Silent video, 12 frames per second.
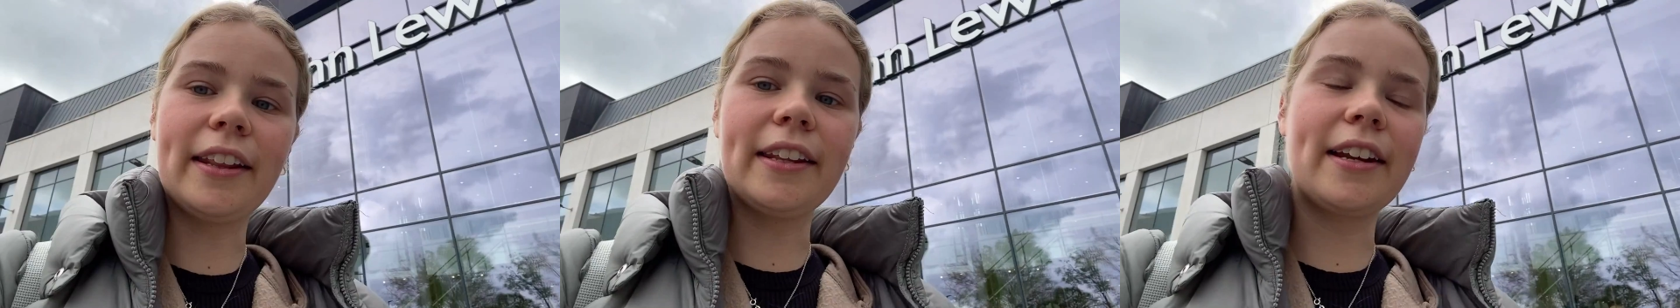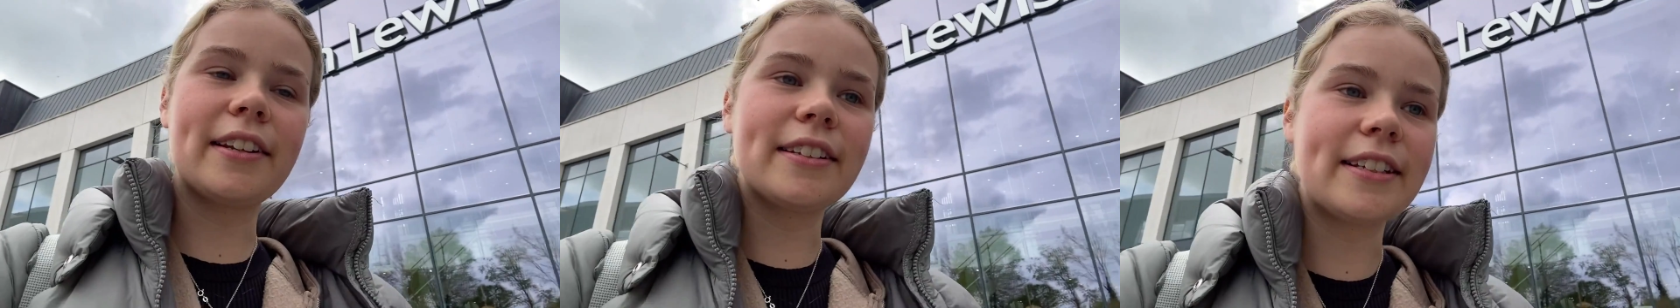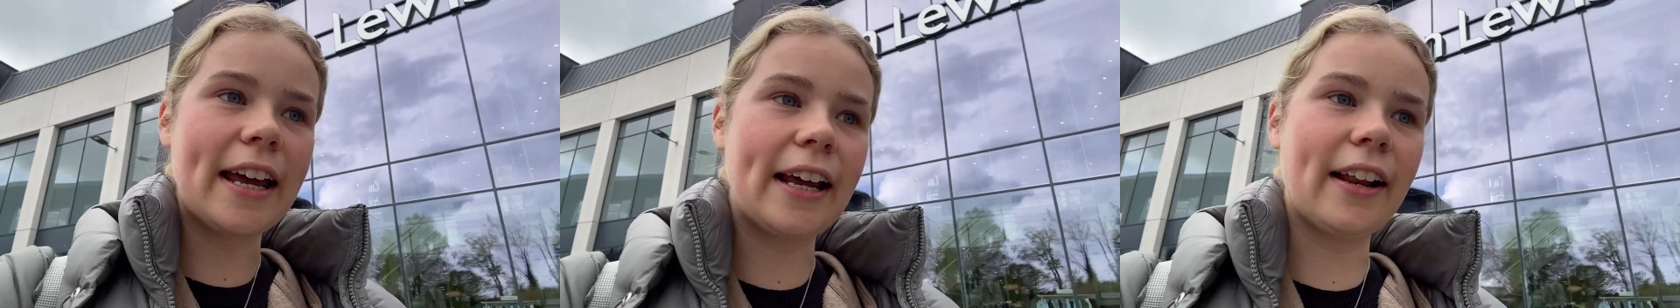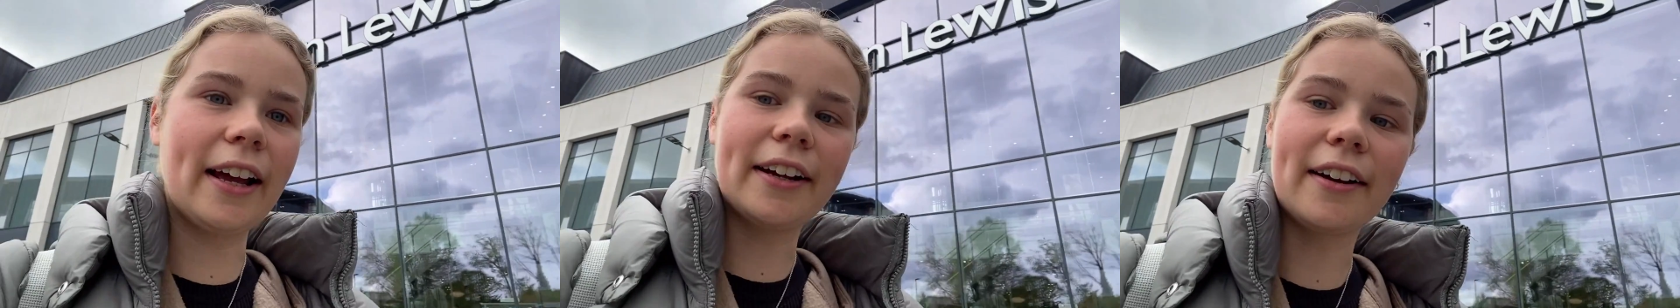the end of the day
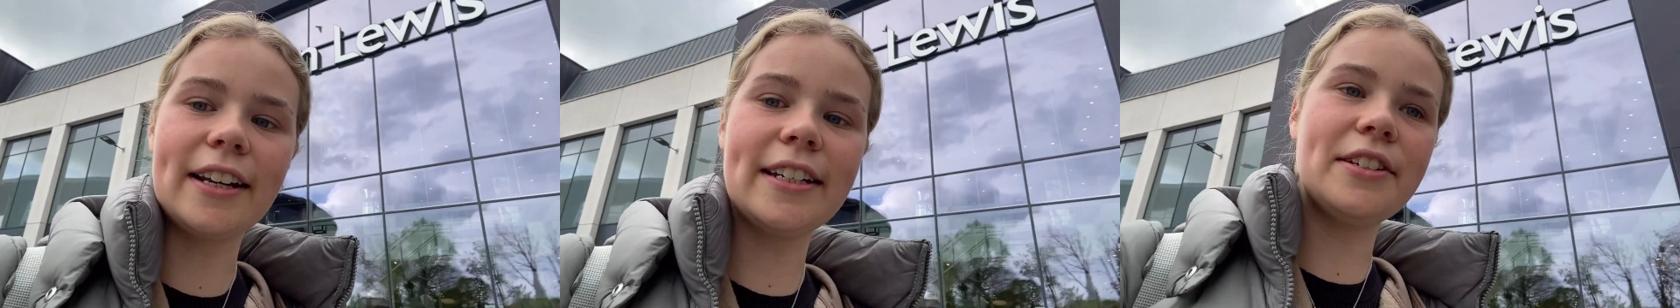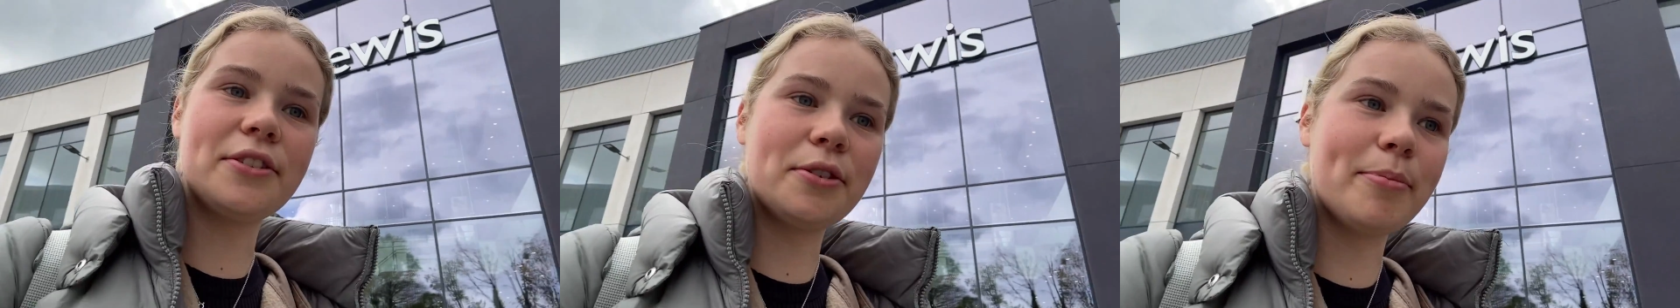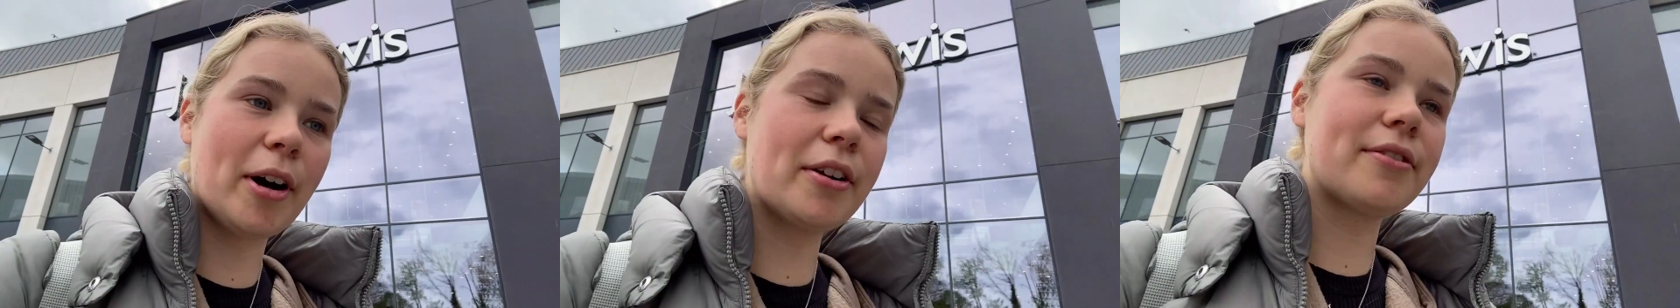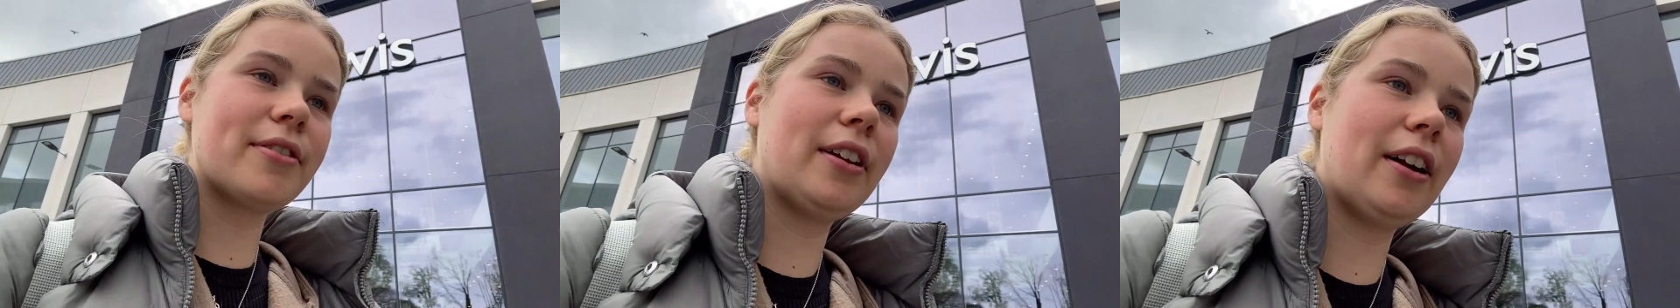like I didn't do
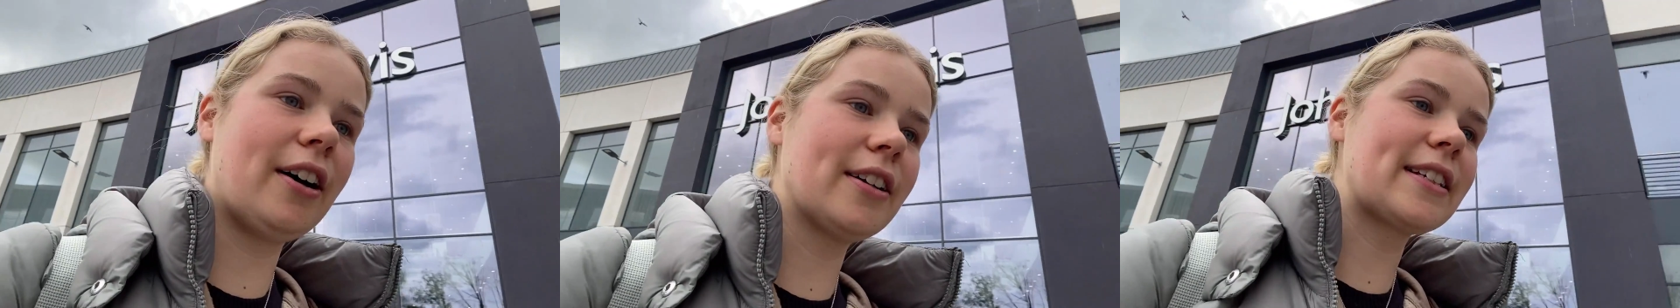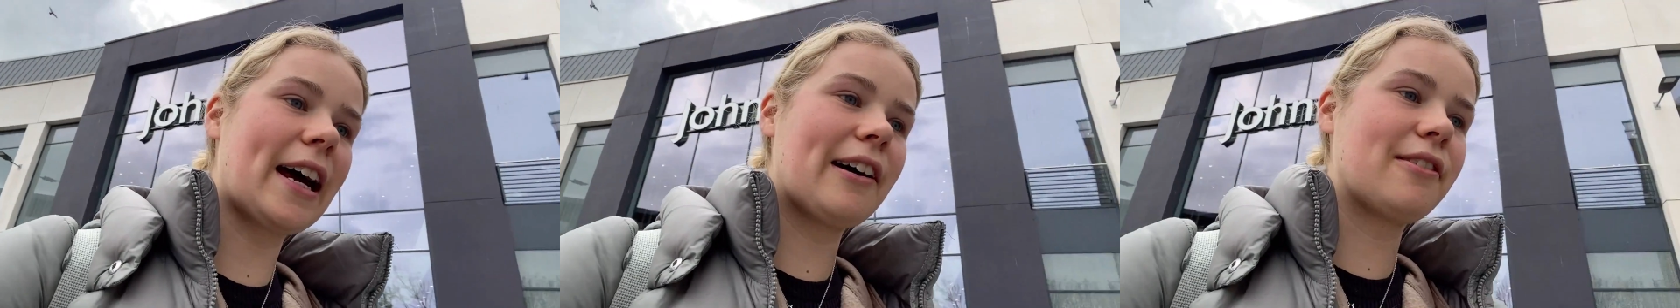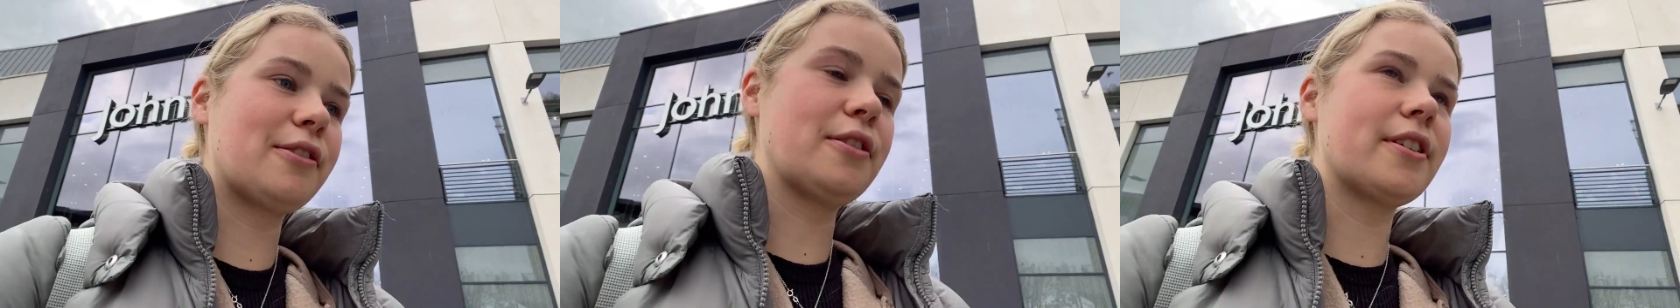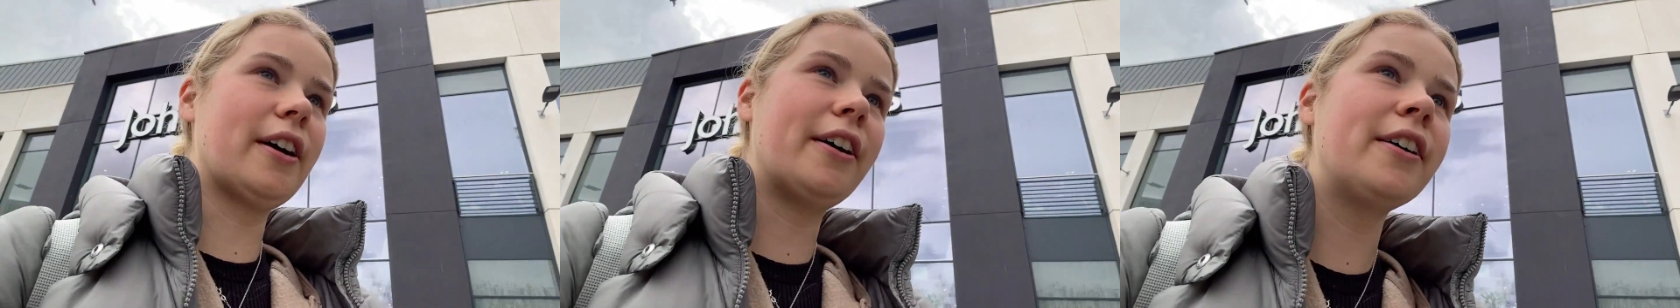much for the last hour or
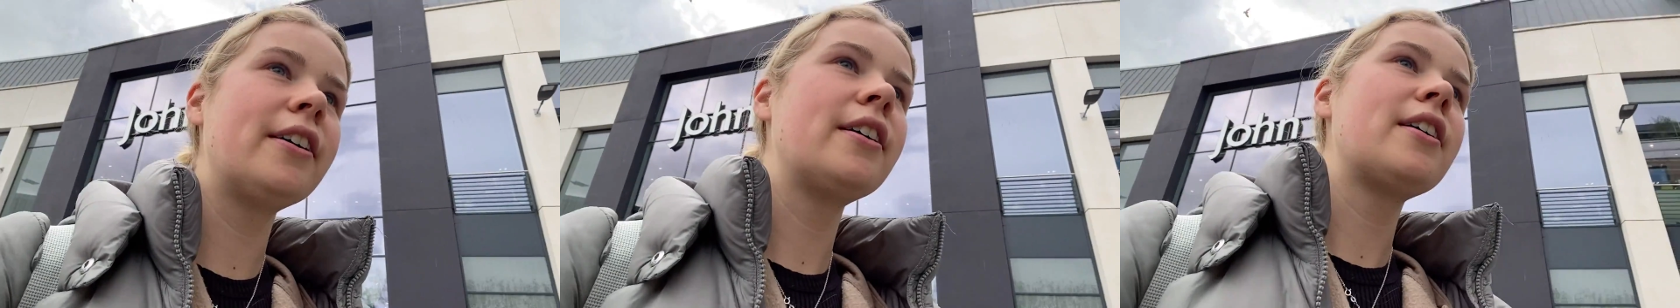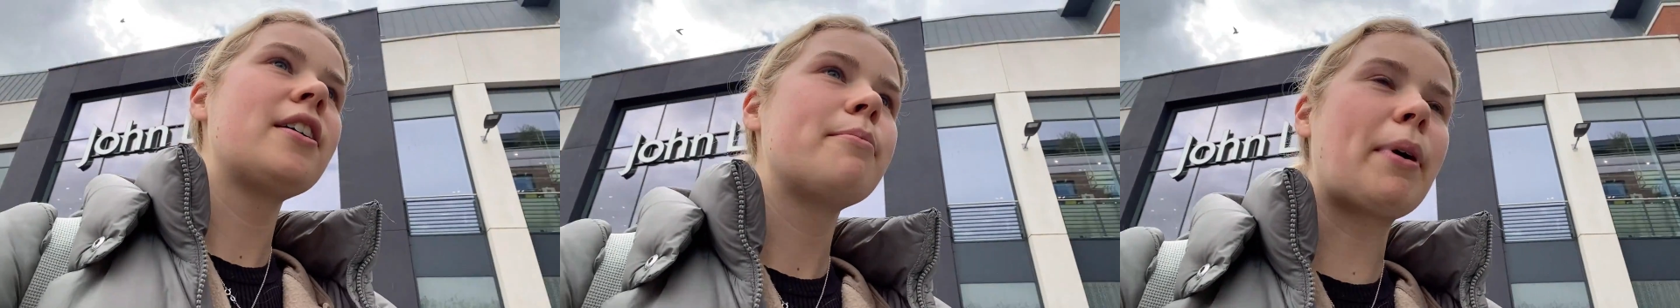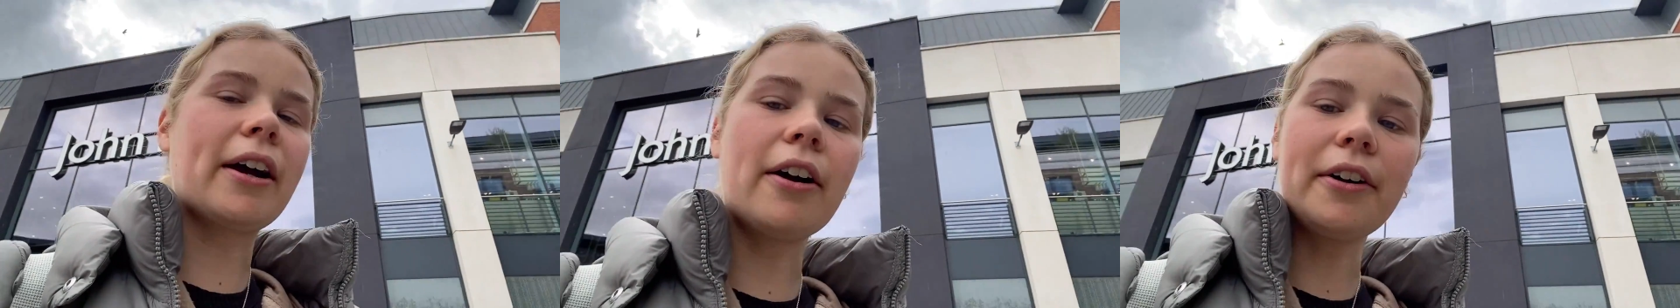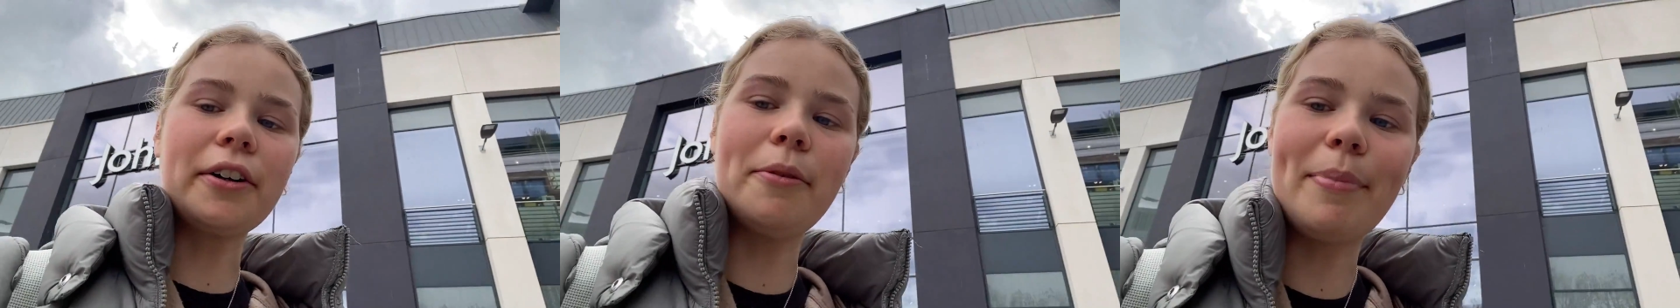so but I
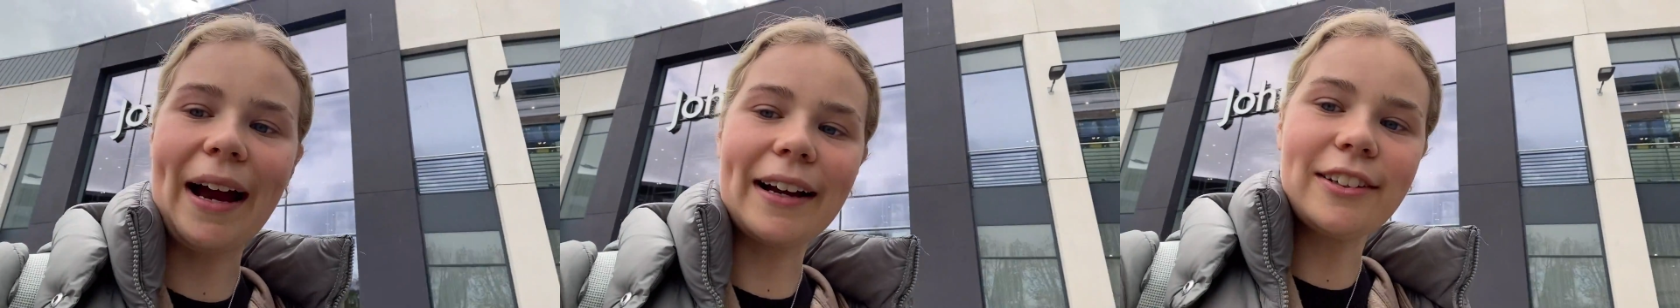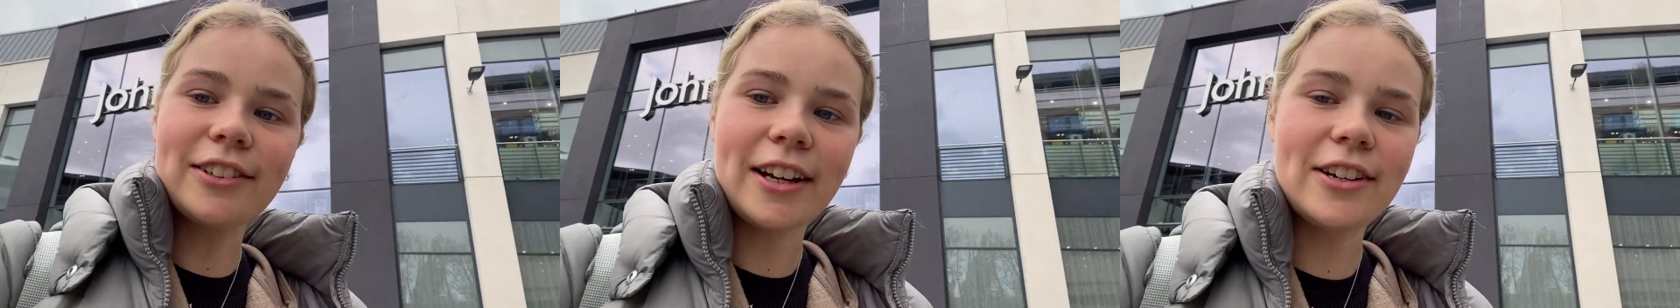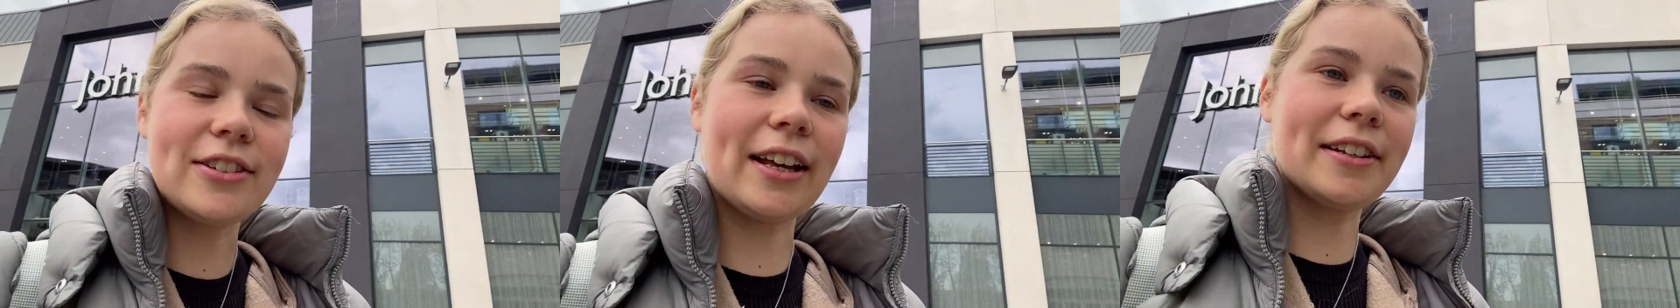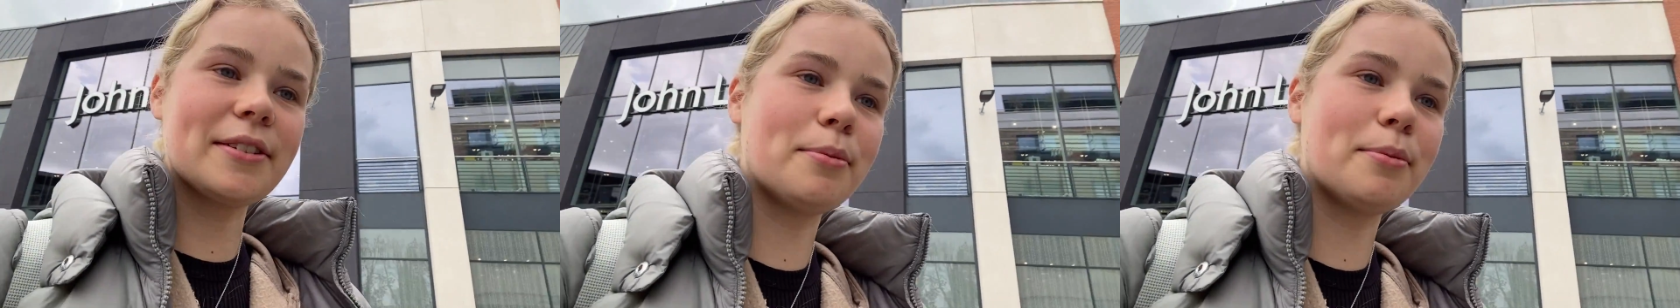can't go back and change that so